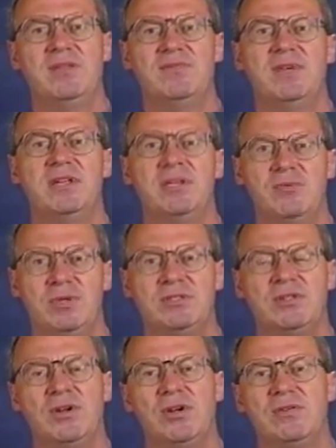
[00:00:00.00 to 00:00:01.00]
Funded
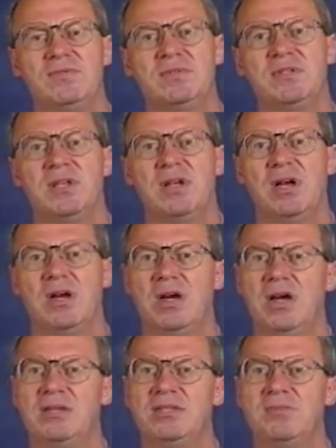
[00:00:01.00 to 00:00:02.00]
reserves are
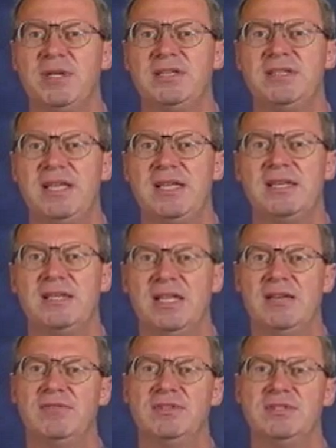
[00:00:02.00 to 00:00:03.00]
hard to maintain at
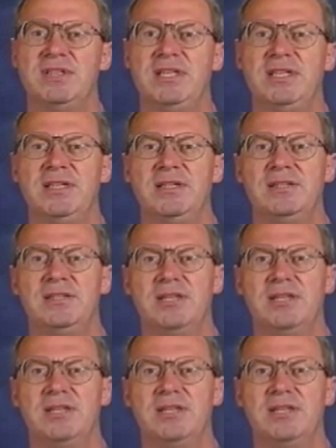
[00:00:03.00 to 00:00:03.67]
levels needed